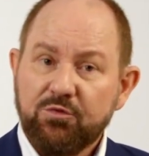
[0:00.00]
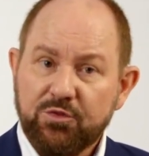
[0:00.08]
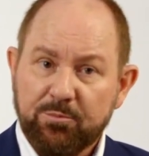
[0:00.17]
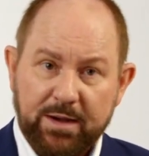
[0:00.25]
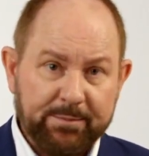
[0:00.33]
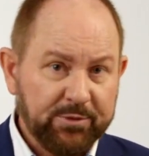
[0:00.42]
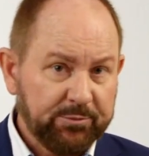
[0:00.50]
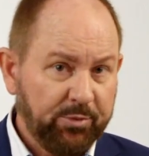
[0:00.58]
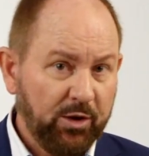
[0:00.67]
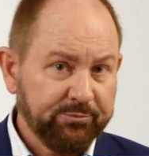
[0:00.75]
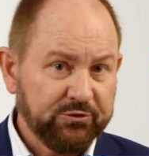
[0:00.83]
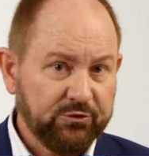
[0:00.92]
The mum and
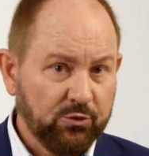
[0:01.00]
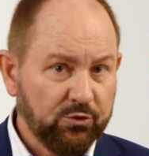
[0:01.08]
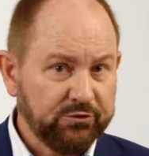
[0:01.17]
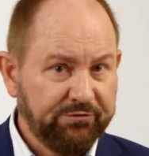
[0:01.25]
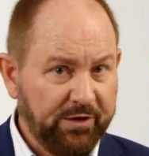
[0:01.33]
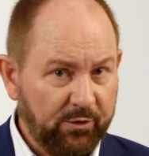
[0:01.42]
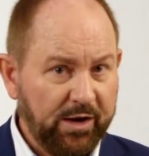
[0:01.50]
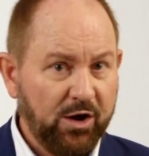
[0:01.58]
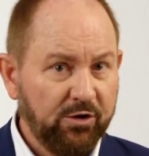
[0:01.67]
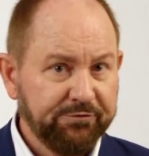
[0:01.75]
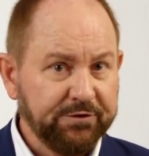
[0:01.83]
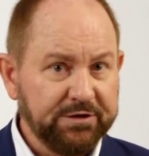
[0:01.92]
pop stores very
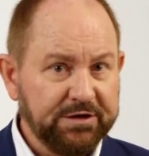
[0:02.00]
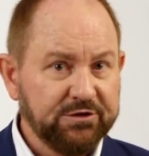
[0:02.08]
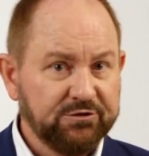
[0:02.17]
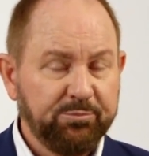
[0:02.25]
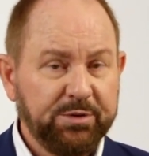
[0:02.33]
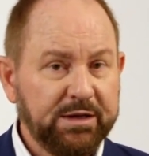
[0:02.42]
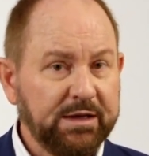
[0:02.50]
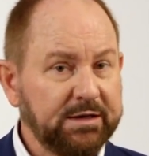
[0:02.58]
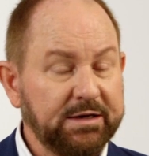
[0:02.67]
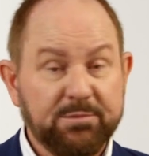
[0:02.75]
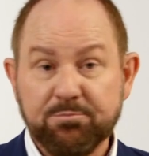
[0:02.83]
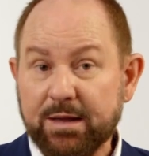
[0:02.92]
often
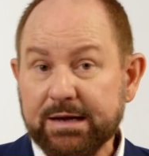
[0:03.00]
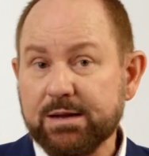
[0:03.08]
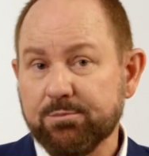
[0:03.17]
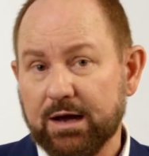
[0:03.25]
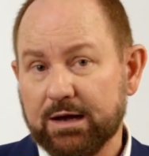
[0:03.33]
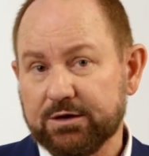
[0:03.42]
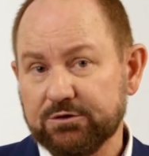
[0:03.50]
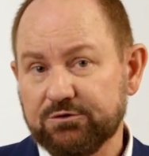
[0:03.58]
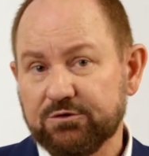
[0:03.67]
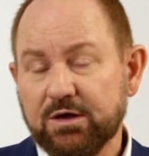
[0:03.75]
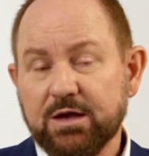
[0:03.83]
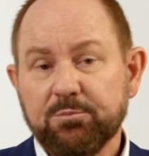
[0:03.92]
disappeared in many
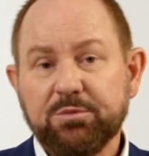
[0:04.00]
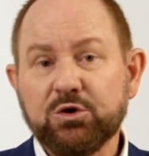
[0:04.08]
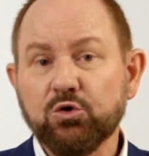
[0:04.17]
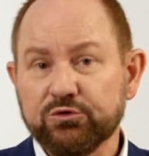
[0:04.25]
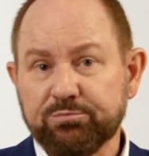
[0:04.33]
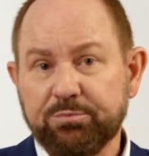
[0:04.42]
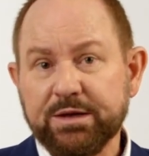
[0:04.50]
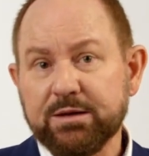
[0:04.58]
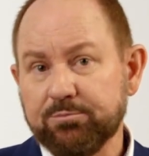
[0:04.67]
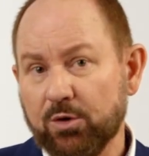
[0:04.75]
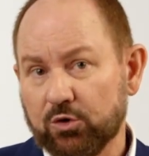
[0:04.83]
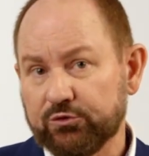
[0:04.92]
markets because
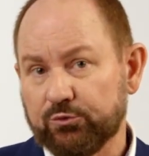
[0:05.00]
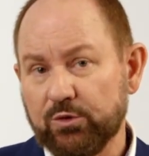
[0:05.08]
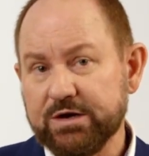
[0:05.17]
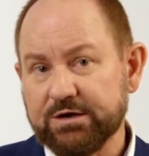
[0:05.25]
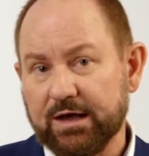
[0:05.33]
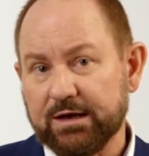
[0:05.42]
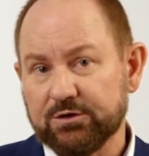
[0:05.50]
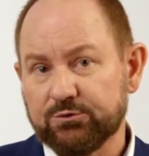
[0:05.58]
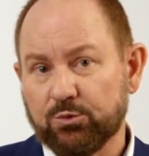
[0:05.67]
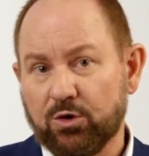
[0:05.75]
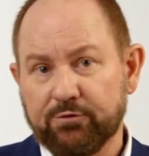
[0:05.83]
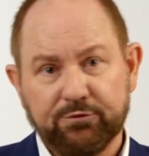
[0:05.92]
big box
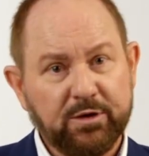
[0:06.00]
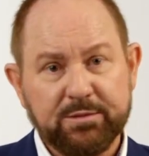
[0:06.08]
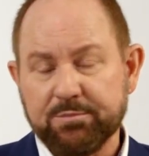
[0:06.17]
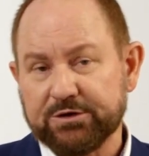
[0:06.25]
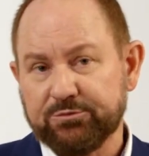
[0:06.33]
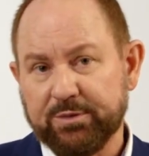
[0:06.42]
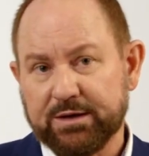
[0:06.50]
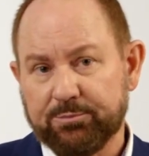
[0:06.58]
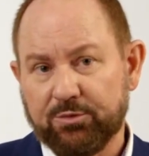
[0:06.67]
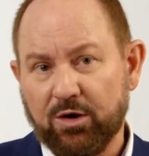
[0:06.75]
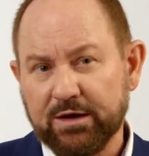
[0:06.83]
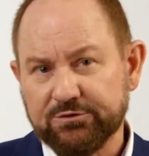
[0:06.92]
retailers were offering much better
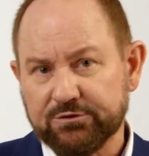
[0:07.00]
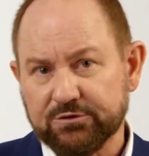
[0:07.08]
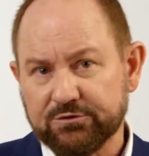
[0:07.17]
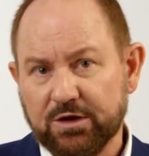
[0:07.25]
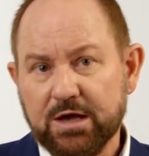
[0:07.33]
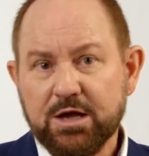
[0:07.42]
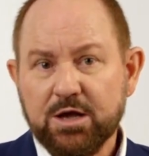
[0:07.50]
prices.